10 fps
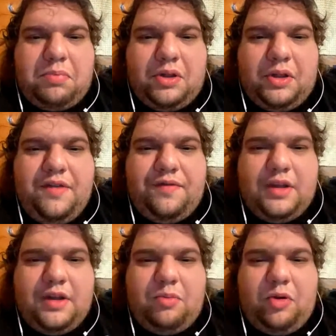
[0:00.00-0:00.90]
believe
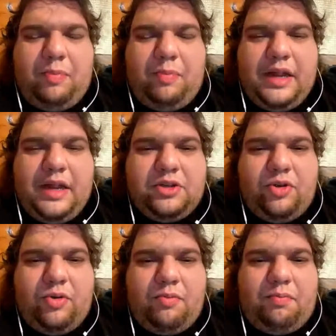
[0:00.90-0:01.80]
in them or buy
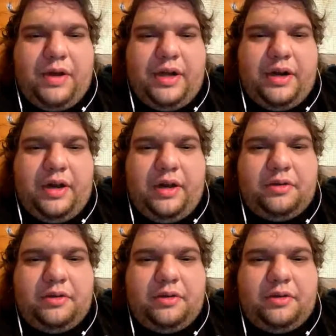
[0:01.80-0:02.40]
into them, but